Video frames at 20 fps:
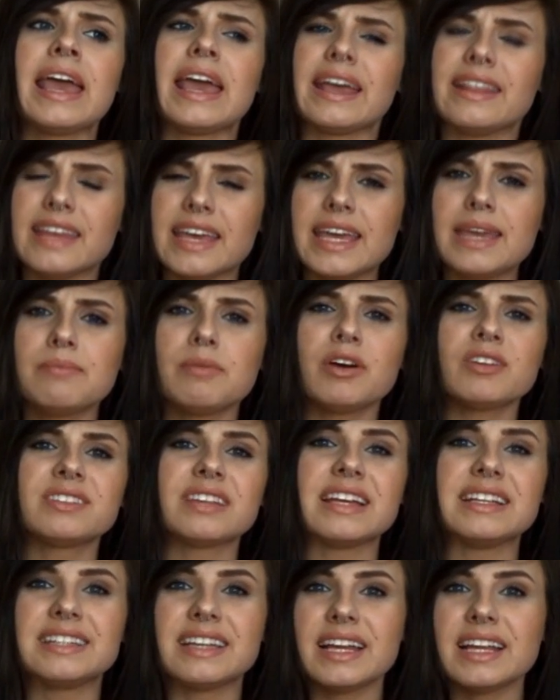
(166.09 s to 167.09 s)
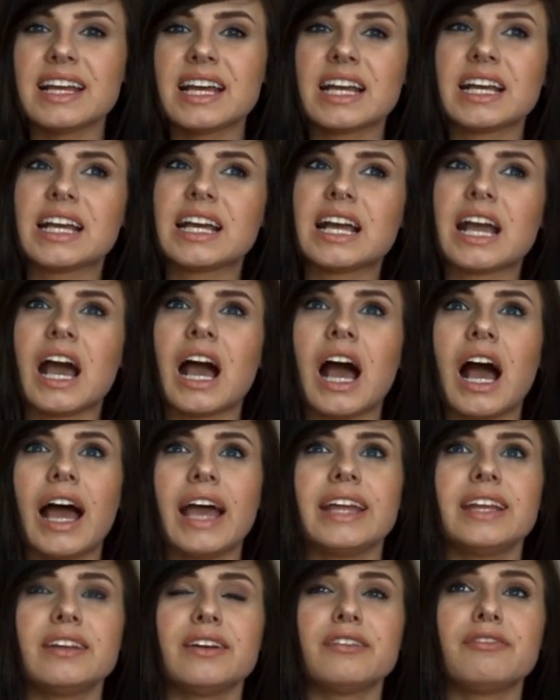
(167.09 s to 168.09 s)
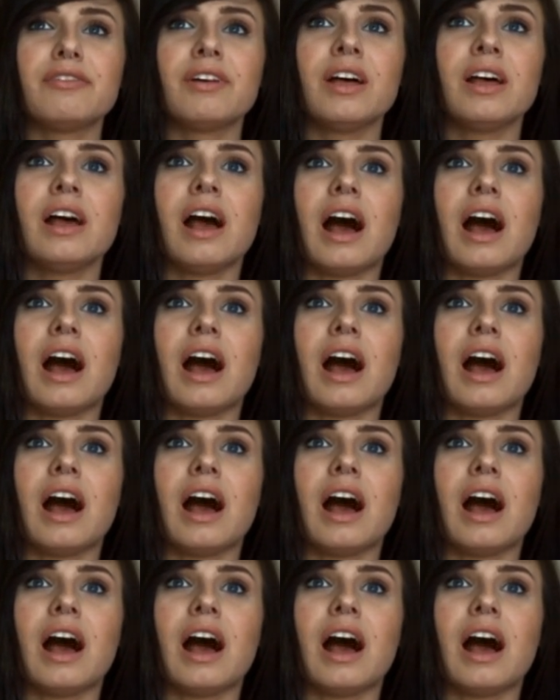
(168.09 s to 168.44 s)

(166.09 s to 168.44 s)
In the emails, they did kind of,